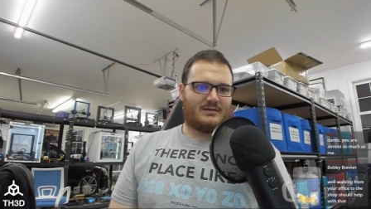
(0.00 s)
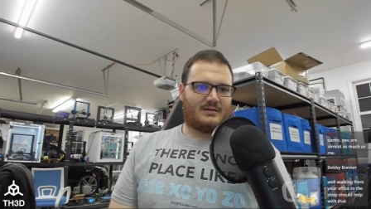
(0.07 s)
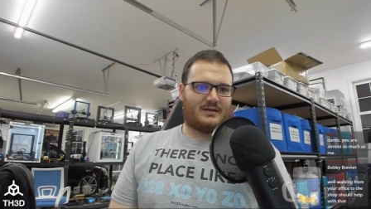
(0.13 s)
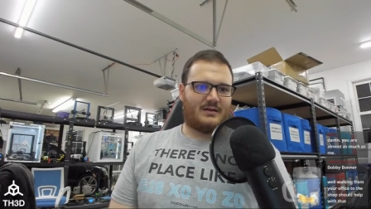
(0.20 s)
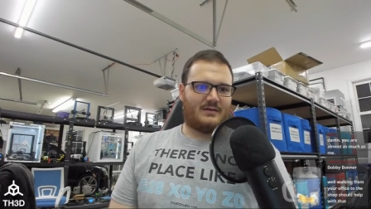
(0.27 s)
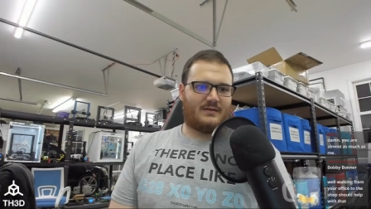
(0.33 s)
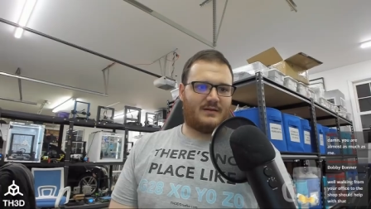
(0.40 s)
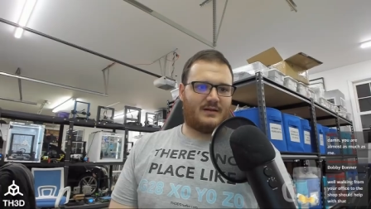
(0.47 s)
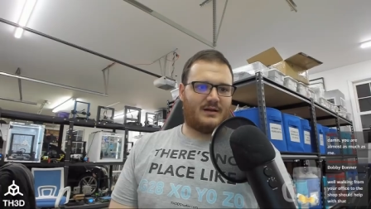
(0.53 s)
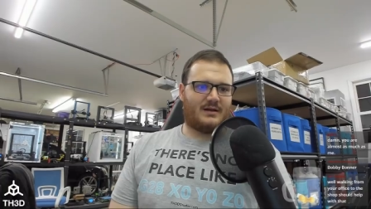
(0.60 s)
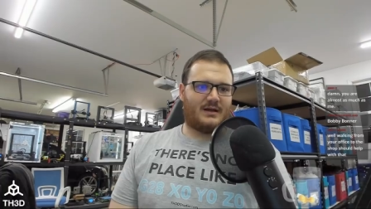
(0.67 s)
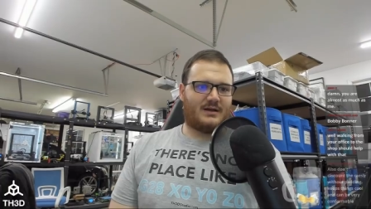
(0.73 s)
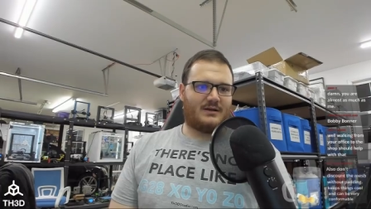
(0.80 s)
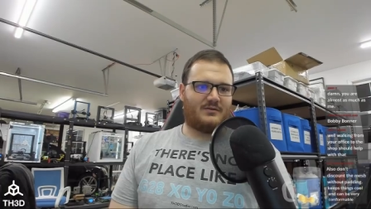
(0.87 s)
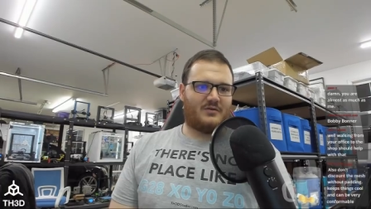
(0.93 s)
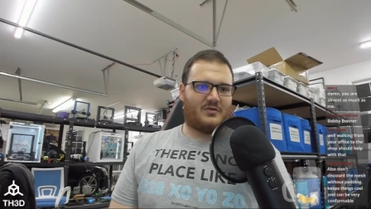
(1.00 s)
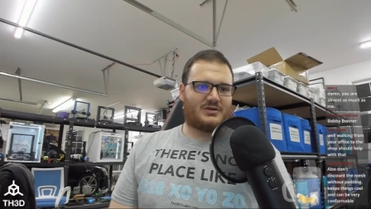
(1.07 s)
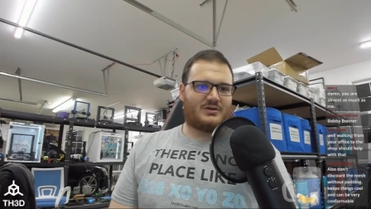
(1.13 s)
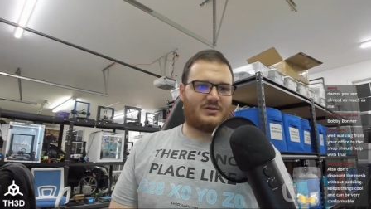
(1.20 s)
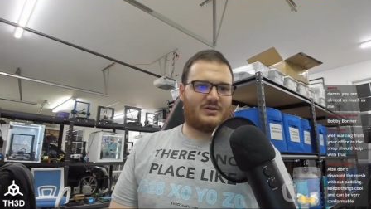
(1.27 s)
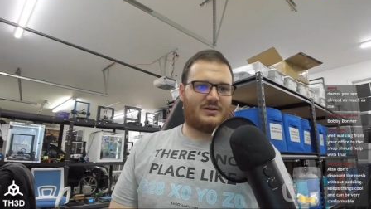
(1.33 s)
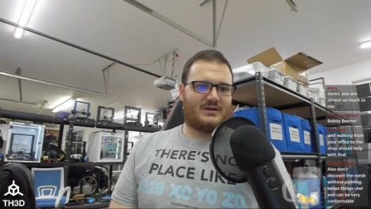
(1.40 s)
And then I can force
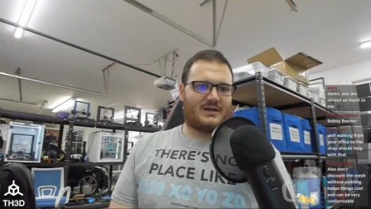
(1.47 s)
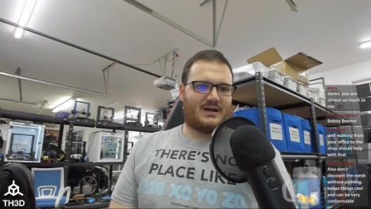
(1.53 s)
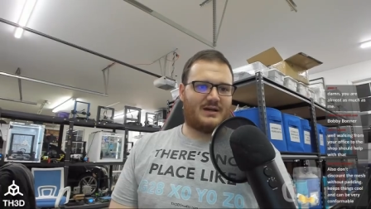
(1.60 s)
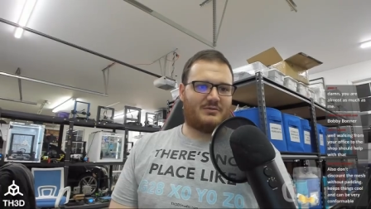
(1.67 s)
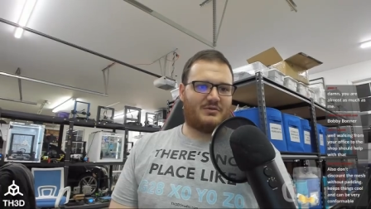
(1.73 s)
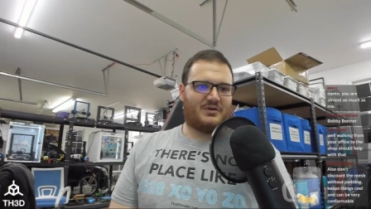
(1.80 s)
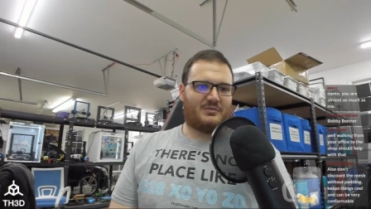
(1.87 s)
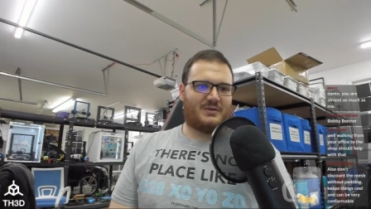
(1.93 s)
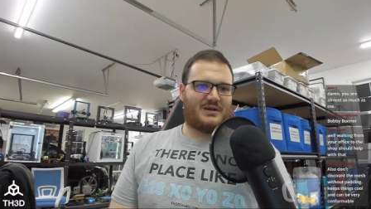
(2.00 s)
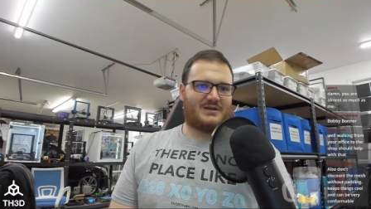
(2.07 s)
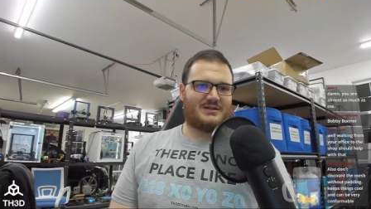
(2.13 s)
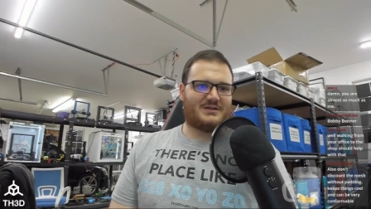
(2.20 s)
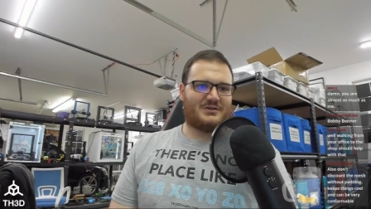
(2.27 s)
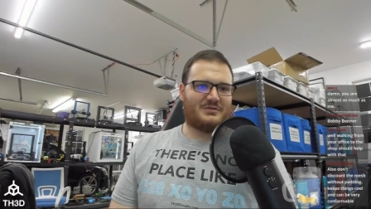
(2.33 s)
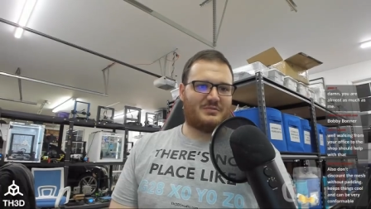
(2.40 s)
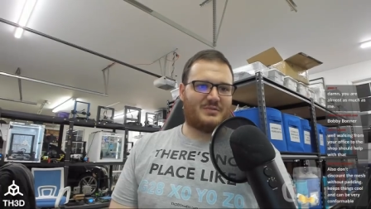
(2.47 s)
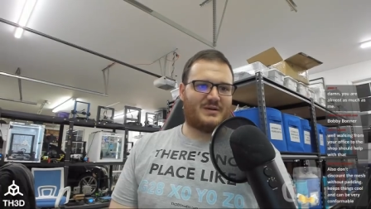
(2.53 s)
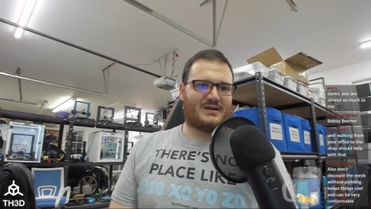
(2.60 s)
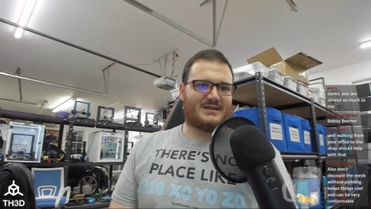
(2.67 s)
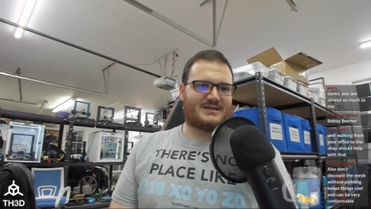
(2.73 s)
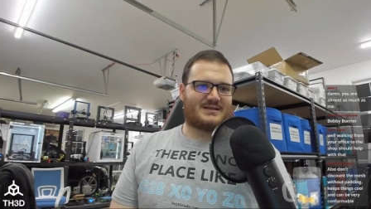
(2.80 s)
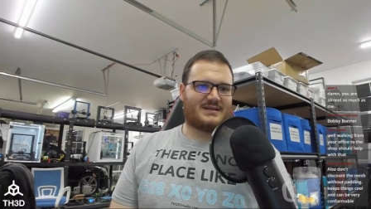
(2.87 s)
her to diet with me too,
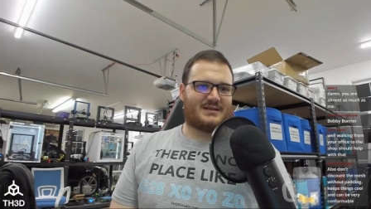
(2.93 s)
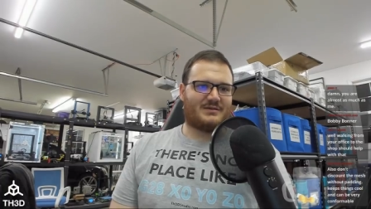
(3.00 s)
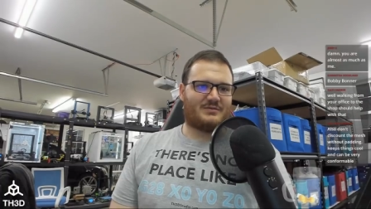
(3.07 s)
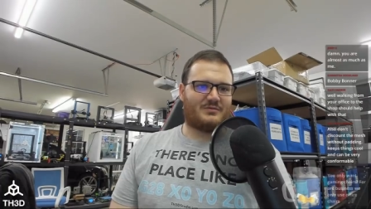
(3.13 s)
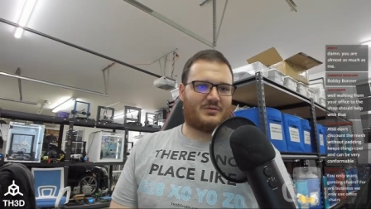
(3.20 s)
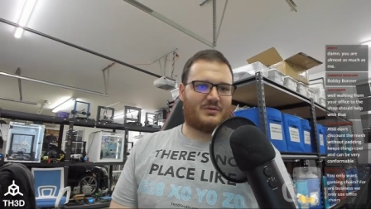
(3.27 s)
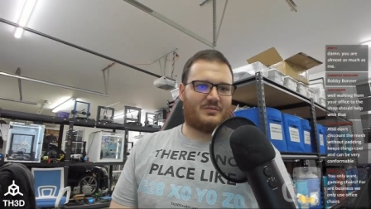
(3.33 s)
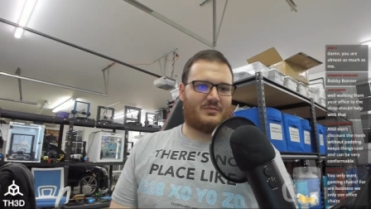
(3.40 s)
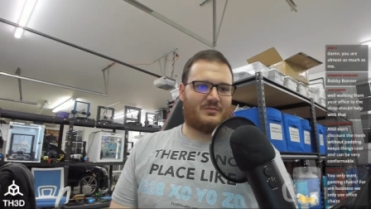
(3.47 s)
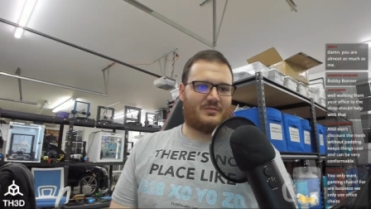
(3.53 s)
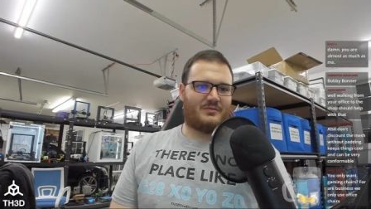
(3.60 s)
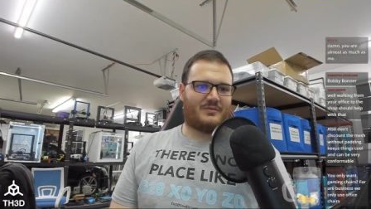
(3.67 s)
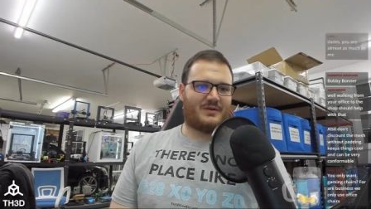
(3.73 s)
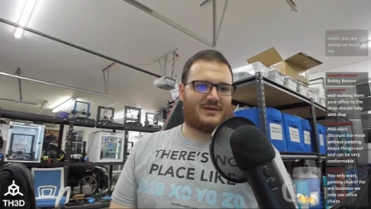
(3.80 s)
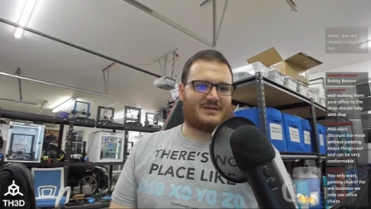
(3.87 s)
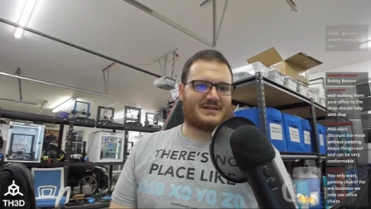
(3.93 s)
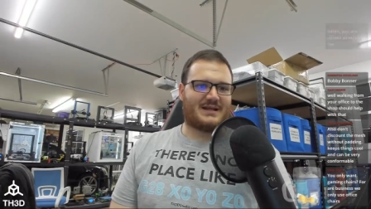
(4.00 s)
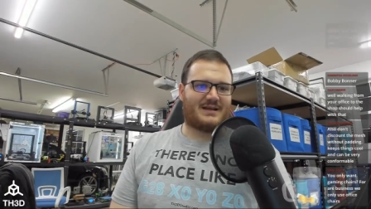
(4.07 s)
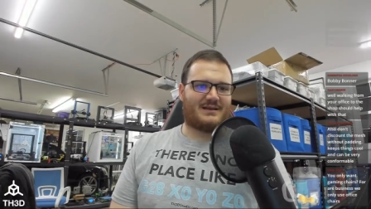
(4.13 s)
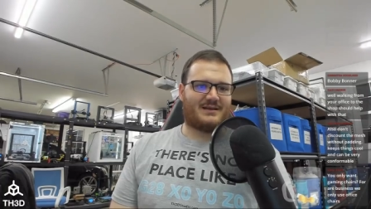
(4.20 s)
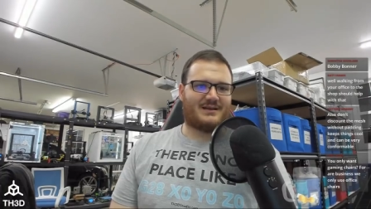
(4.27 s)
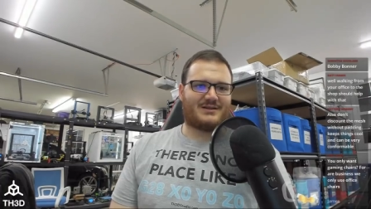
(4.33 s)
because then it's not
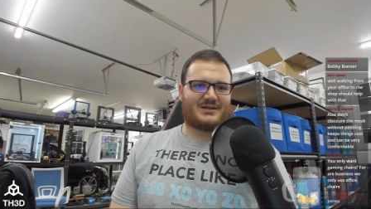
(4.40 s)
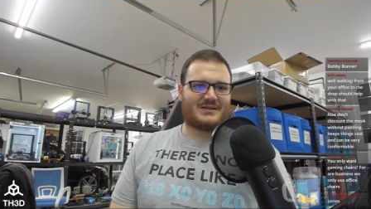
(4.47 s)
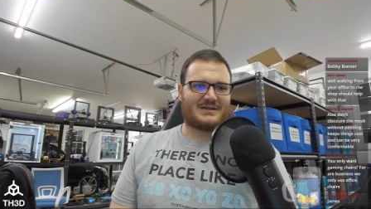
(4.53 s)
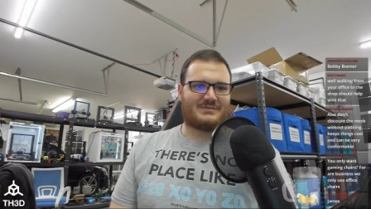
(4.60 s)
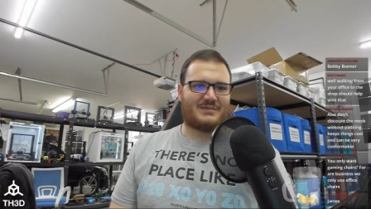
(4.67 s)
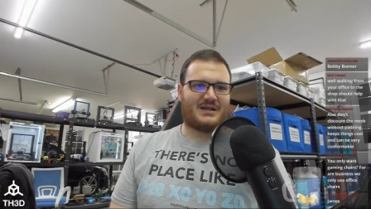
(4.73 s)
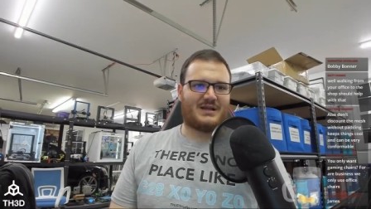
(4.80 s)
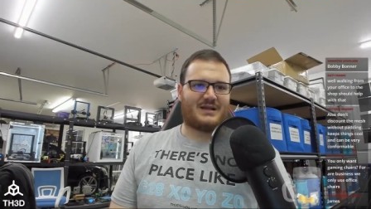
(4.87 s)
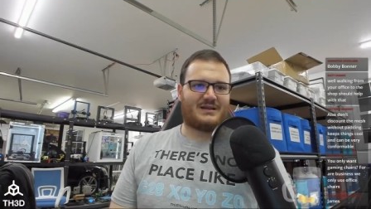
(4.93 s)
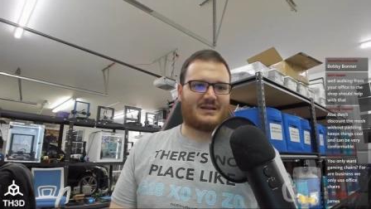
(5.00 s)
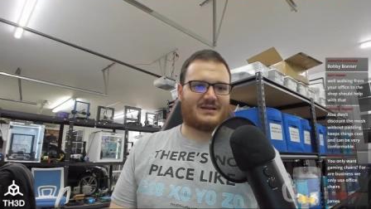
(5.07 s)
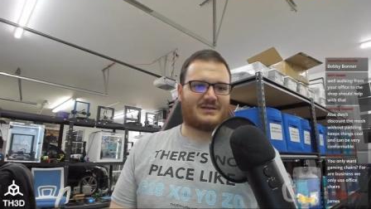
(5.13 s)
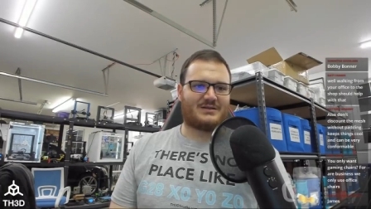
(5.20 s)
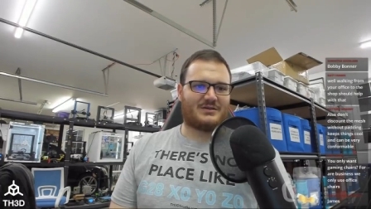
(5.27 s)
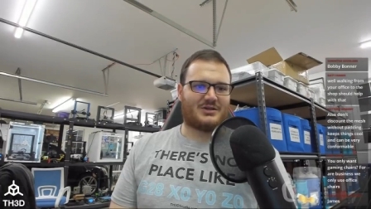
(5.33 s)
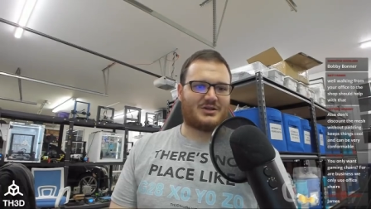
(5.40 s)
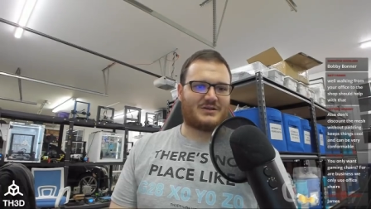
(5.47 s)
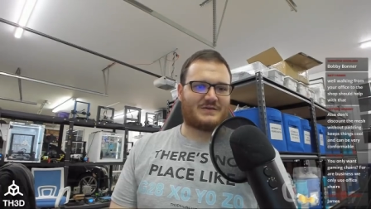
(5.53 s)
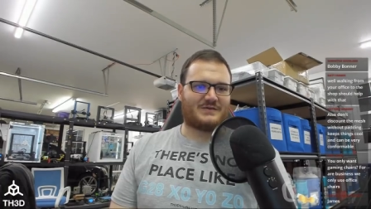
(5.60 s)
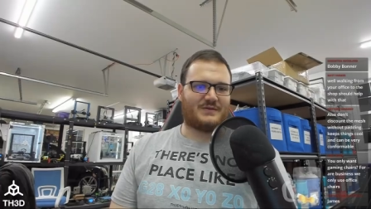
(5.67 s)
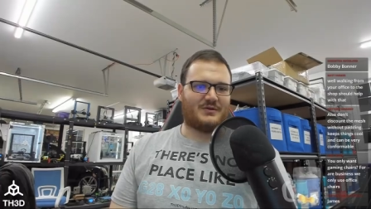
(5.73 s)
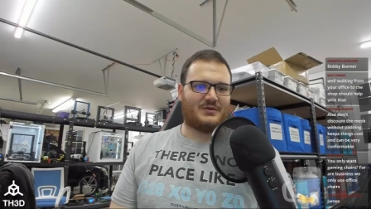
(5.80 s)
like she's going to be eating like delicious
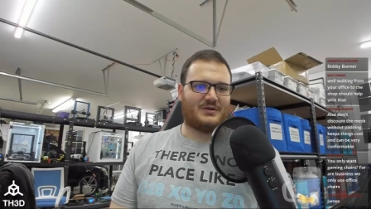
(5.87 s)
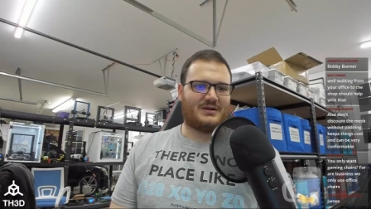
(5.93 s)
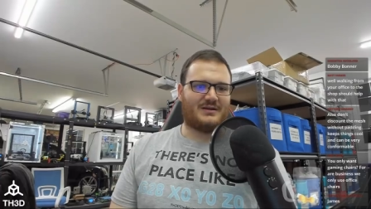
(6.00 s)
food.